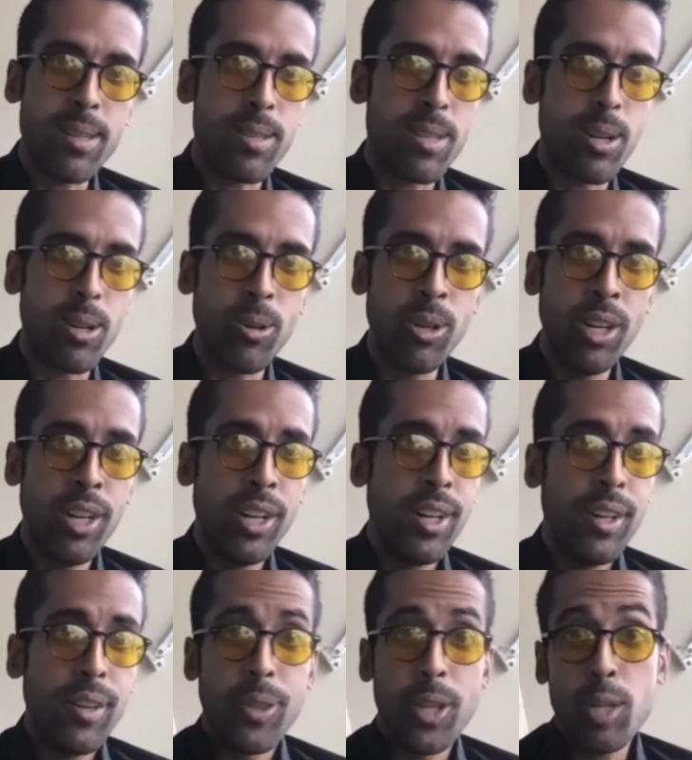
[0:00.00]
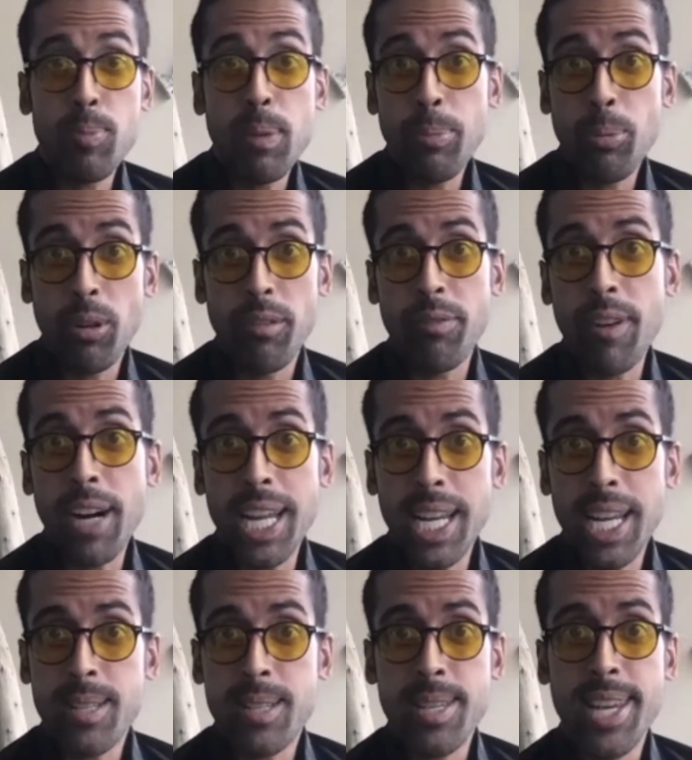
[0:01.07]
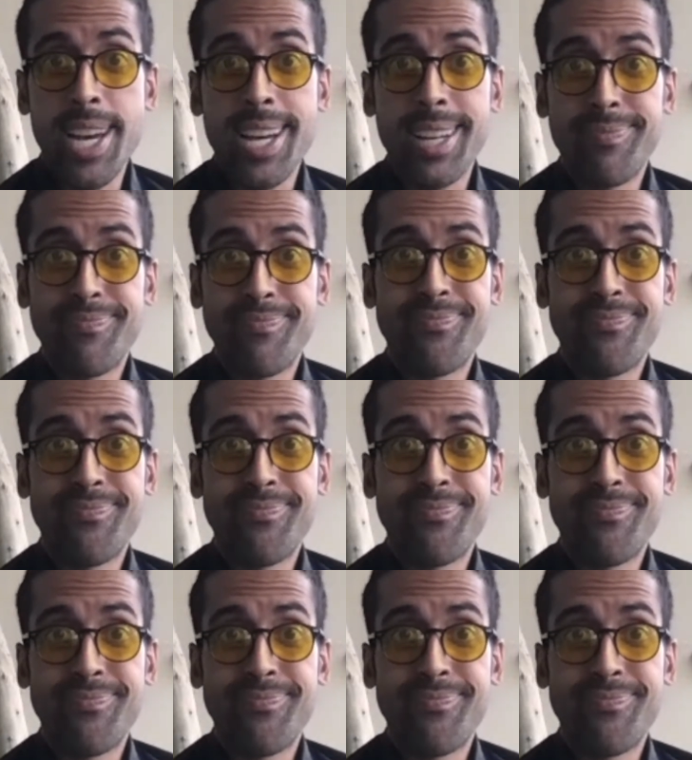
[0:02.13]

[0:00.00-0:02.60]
So there's people in finance that